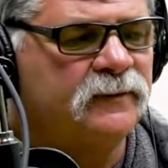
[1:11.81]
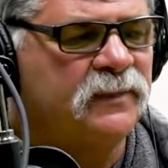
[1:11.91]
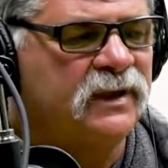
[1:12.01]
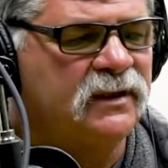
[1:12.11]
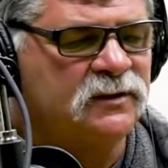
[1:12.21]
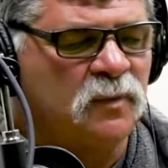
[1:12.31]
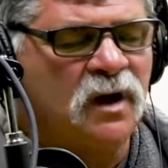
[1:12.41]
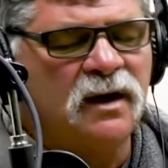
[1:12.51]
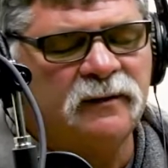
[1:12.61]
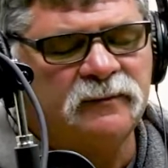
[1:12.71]
his
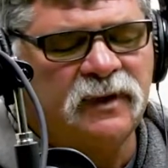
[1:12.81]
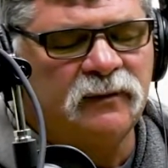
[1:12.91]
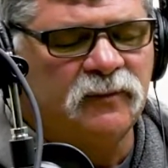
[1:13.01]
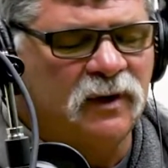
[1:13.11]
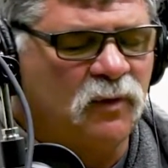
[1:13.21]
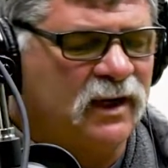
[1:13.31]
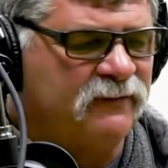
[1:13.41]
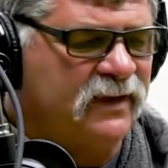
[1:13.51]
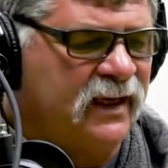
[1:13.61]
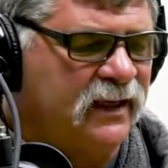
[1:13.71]
mom, my
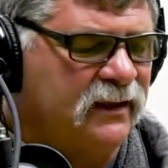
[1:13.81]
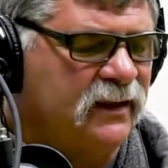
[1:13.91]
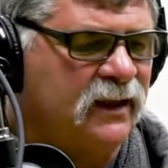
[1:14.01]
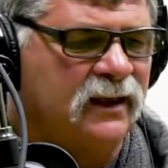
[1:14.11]
wife, Kate,